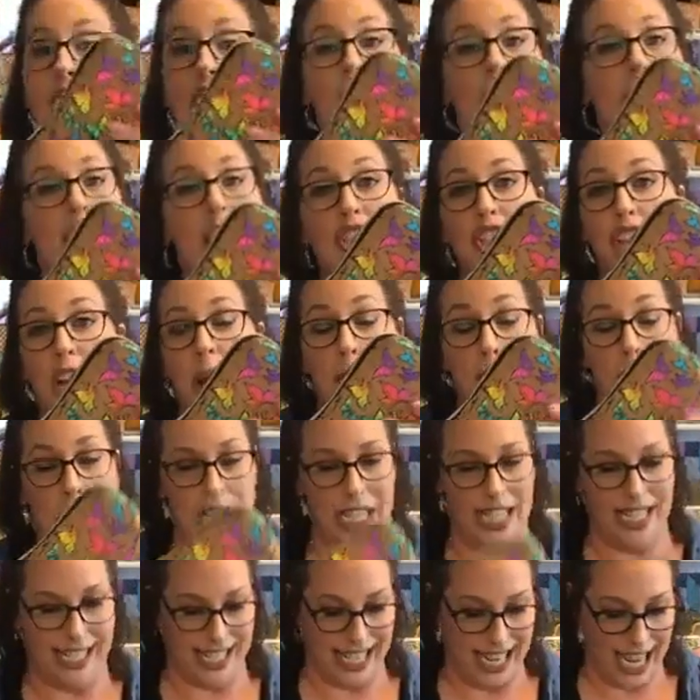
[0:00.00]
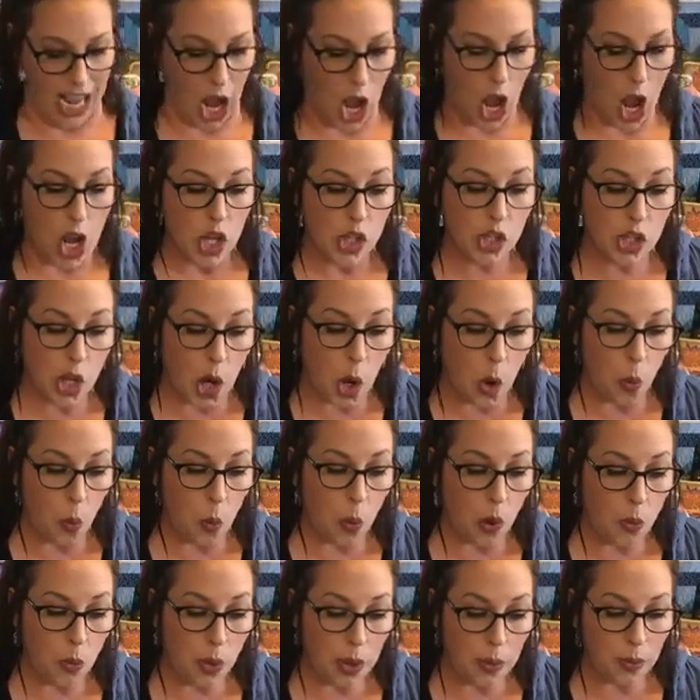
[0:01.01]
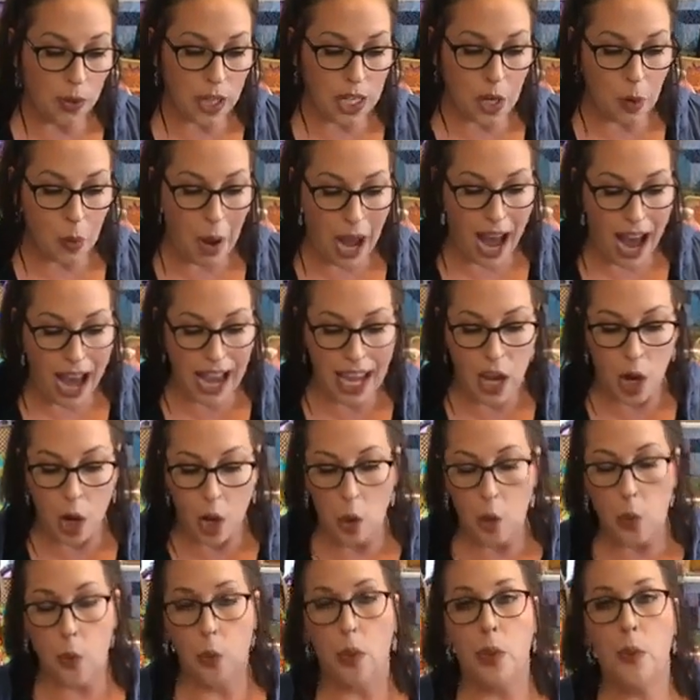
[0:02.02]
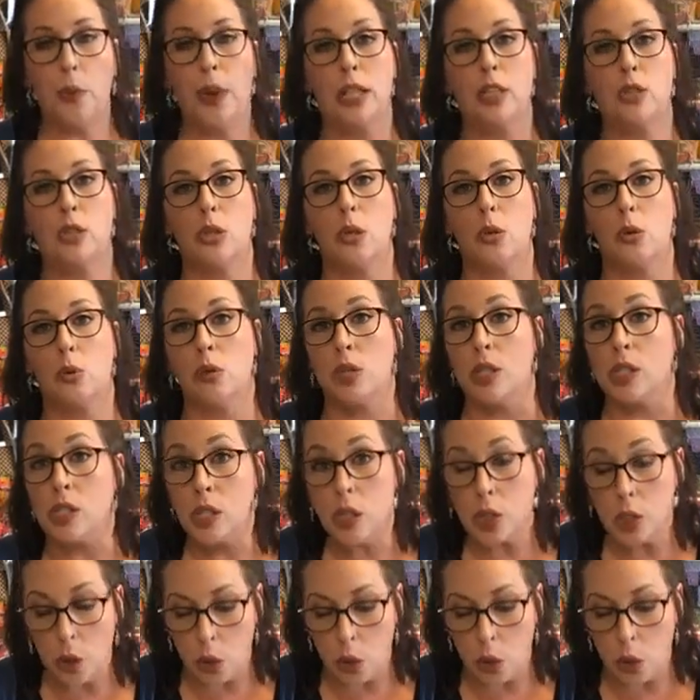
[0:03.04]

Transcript: Take out the change and I'm good. So when we were in Ohio, we went to the